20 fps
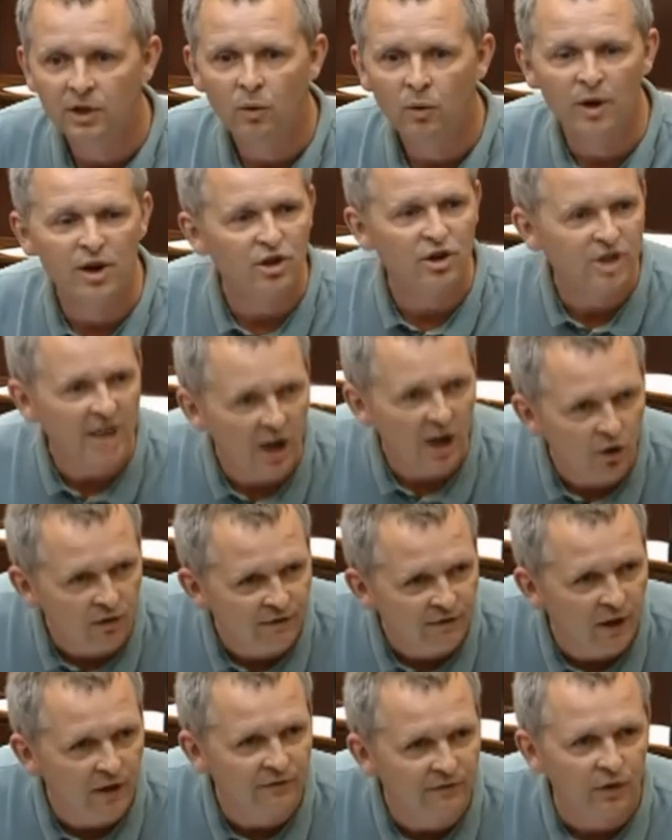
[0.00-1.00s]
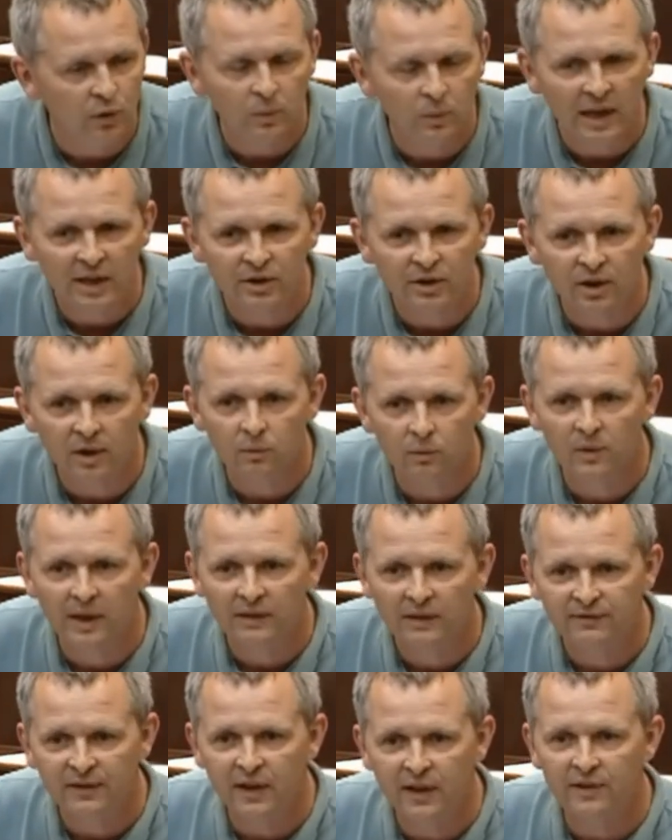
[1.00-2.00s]
where you're terrified for the
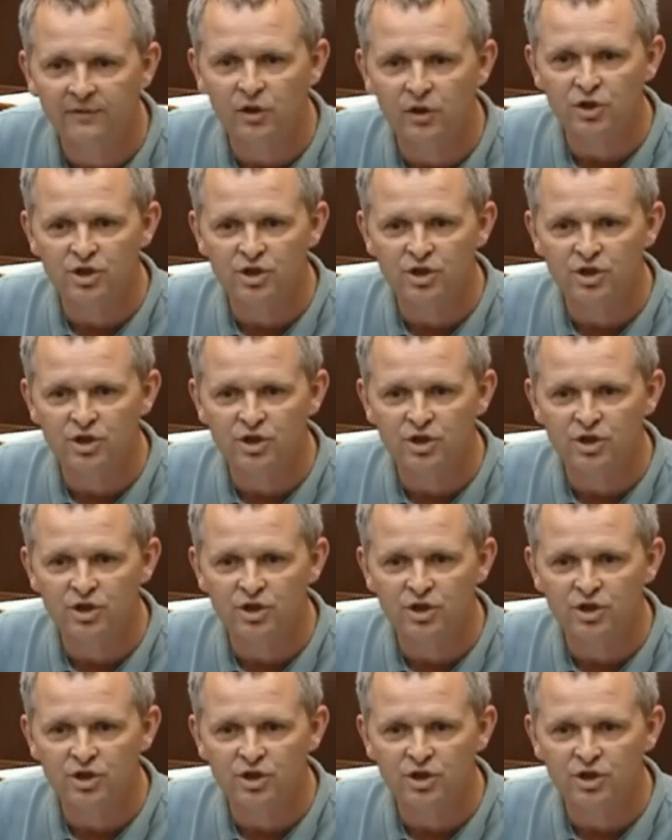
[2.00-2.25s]
welfare of your